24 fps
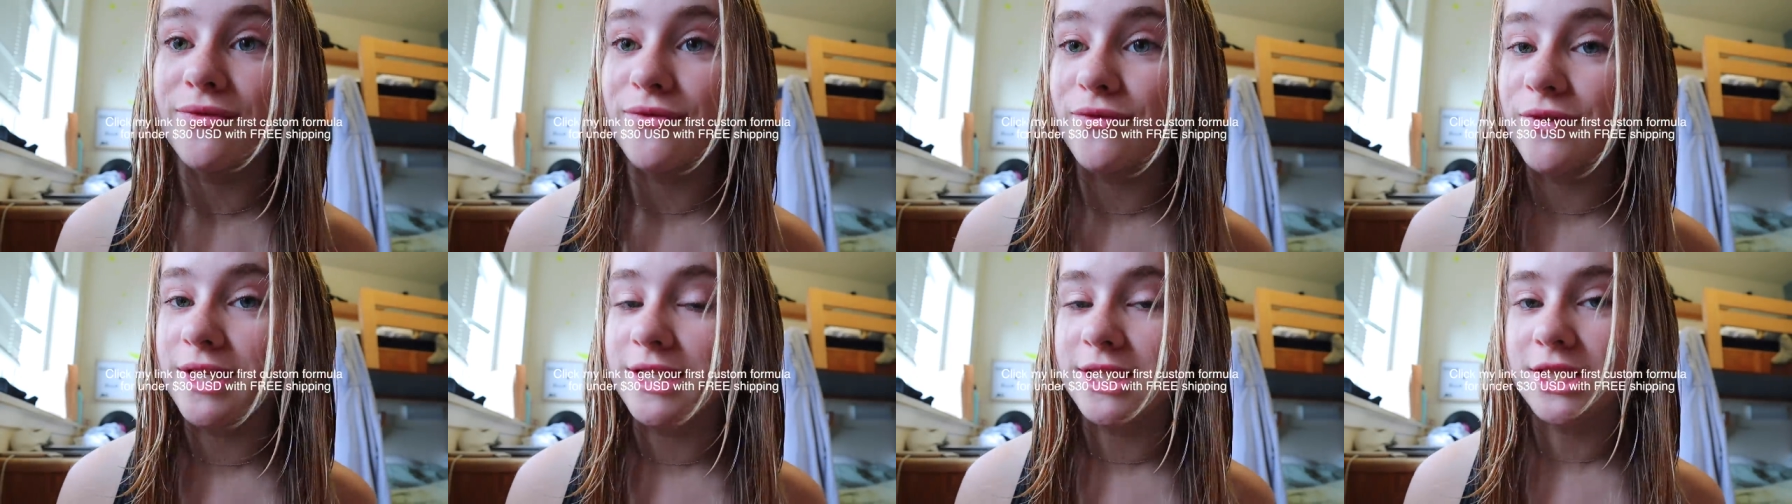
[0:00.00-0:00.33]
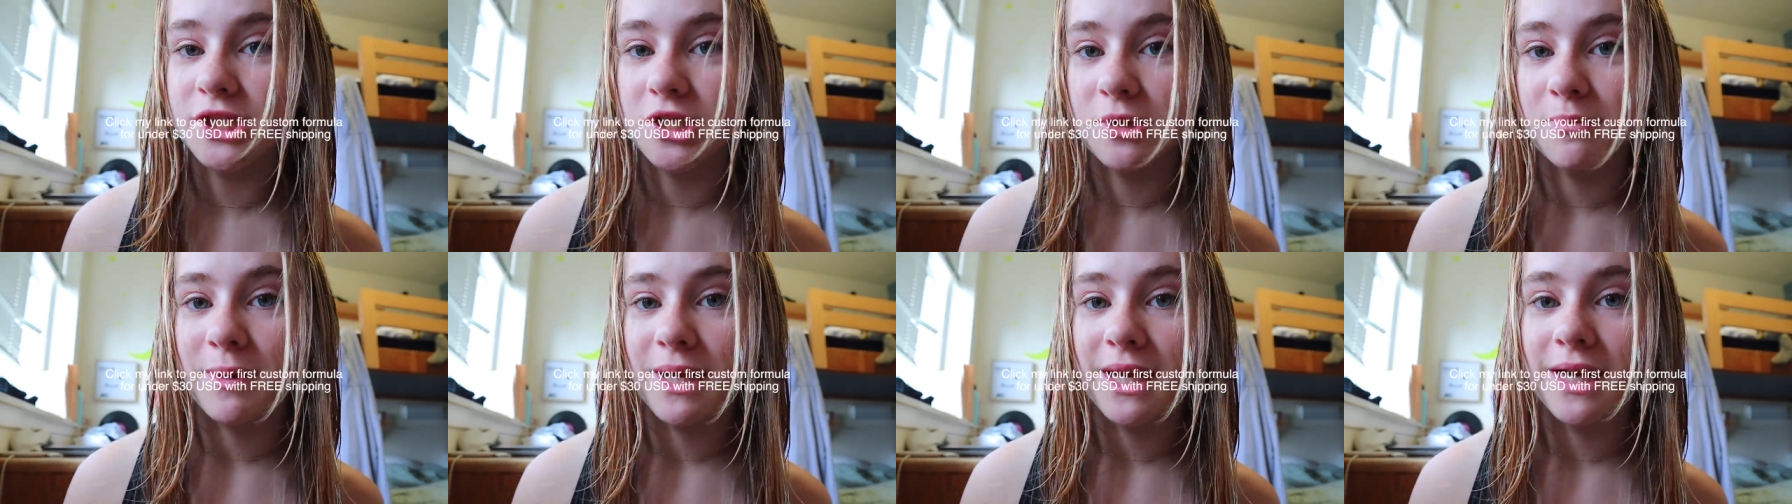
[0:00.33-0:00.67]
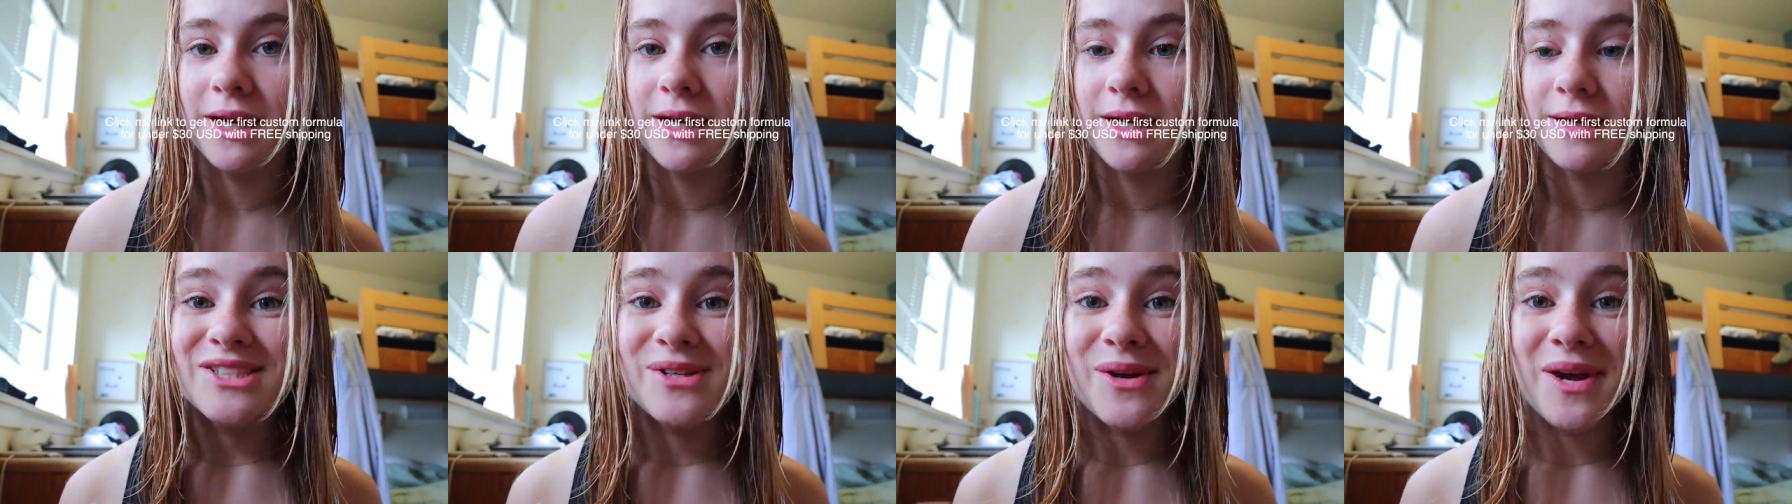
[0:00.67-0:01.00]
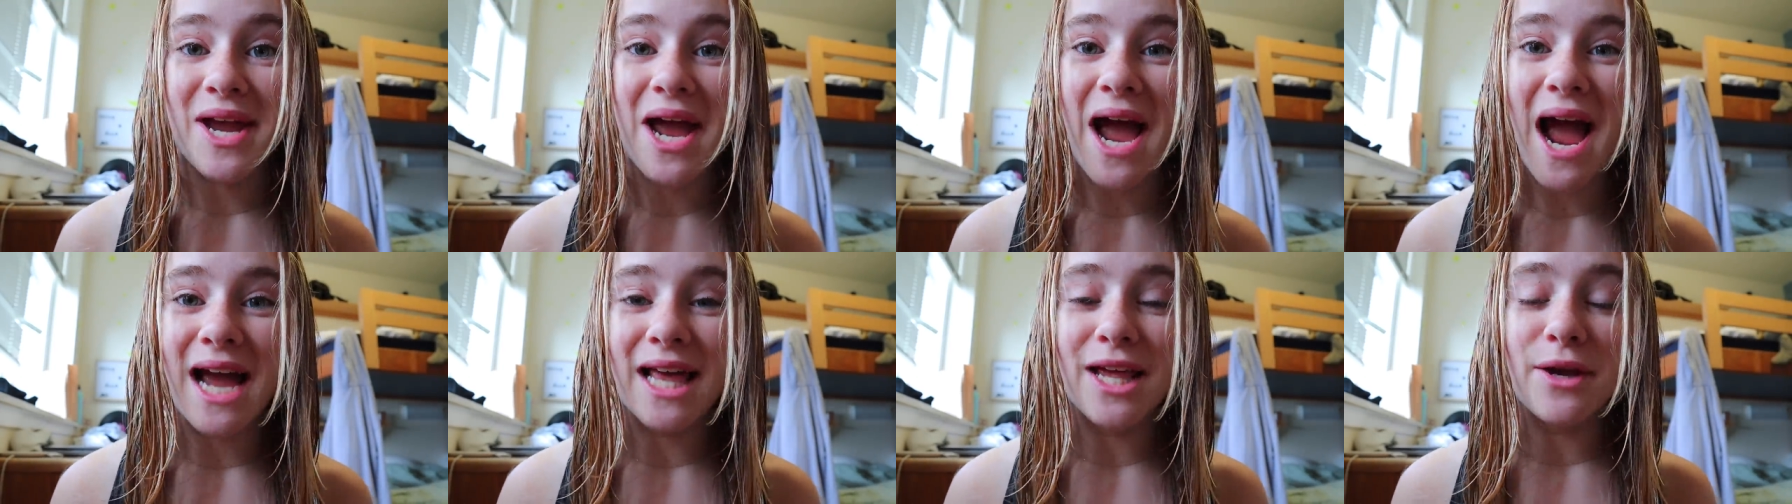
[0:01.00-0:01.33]
free shipping so I
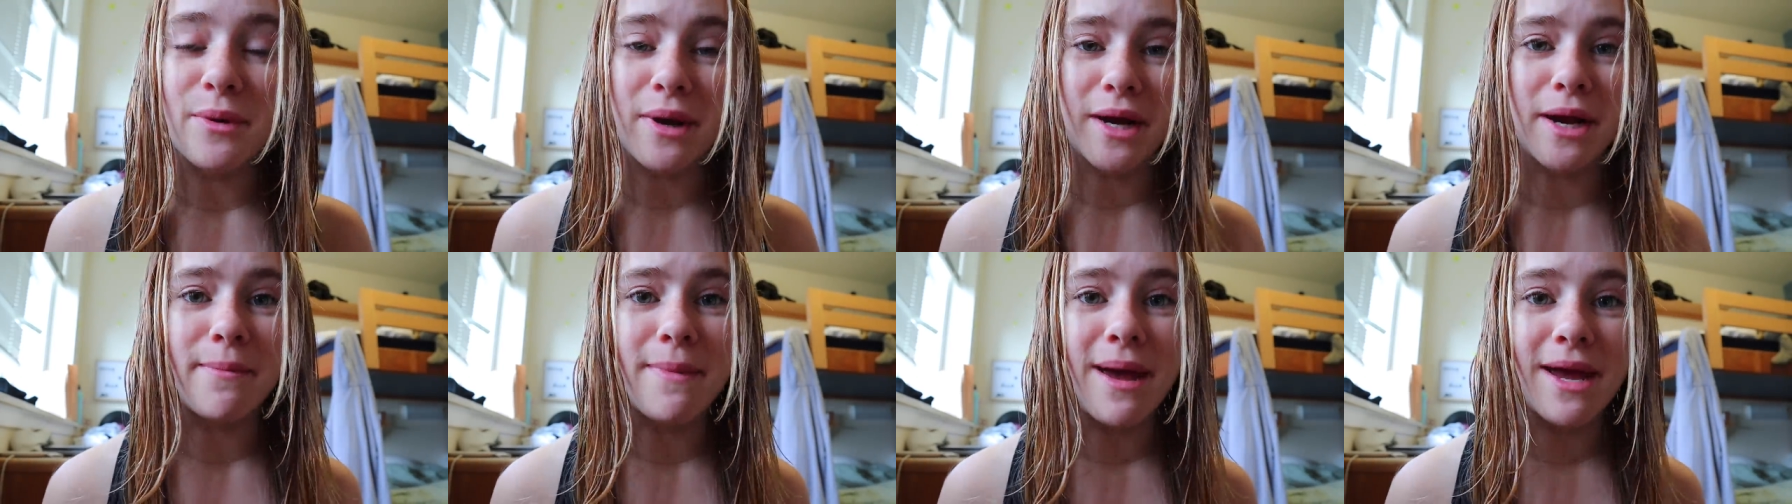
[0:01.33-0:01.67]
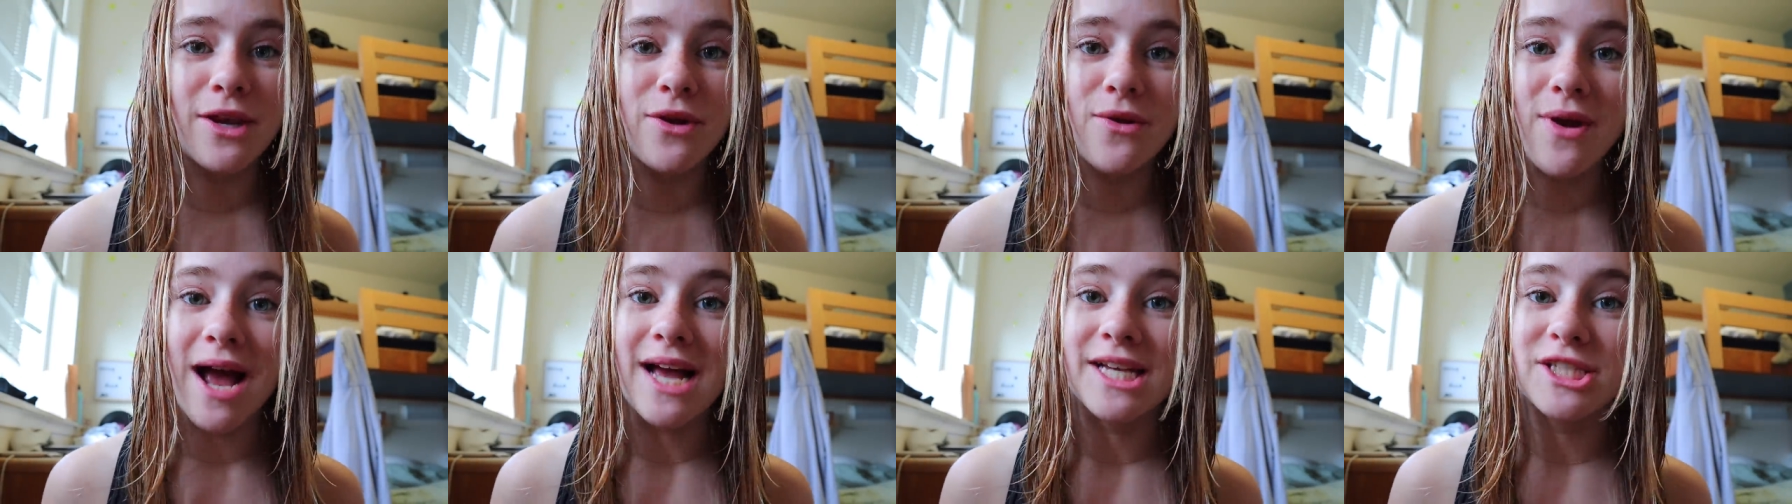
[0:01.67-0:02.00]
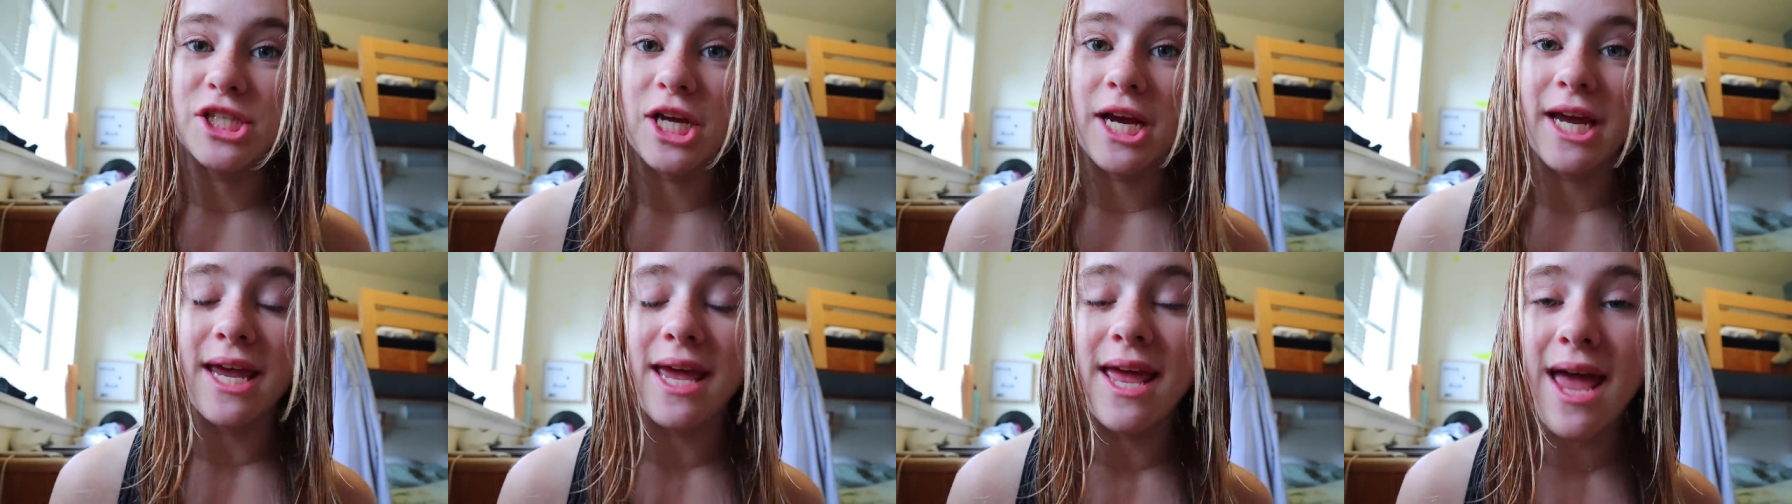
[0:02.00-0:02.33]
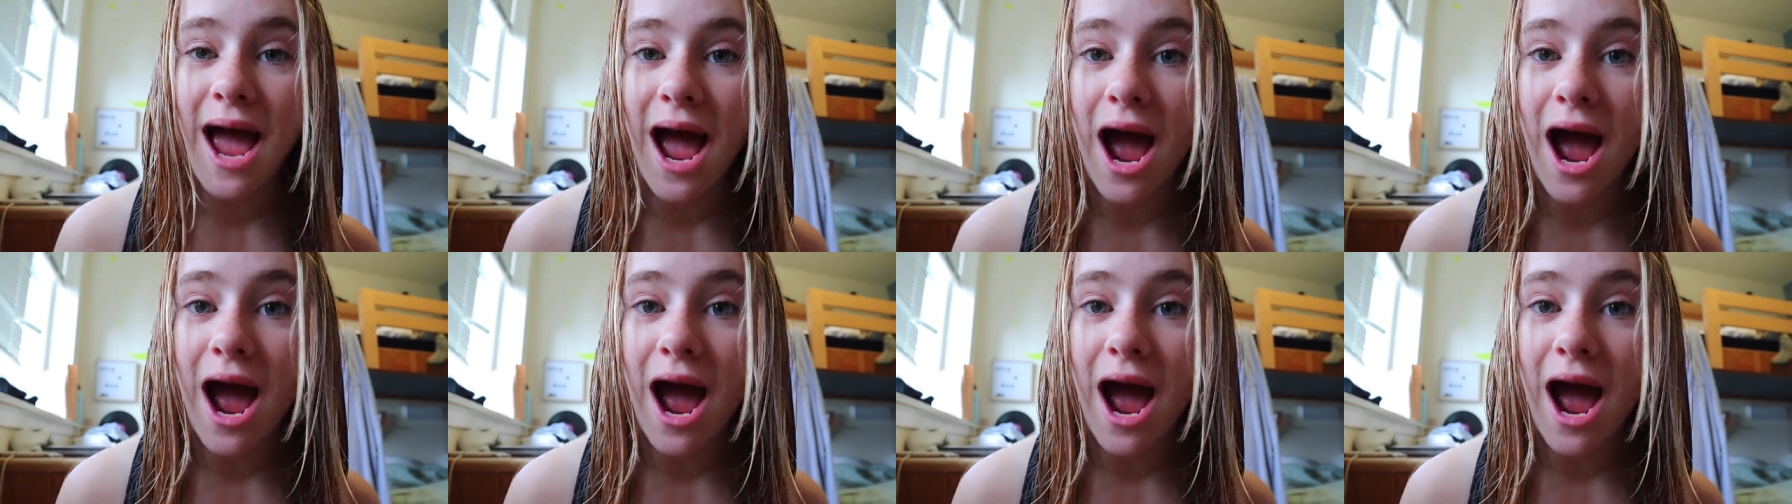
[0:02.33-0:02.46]
highly recommend you guys check it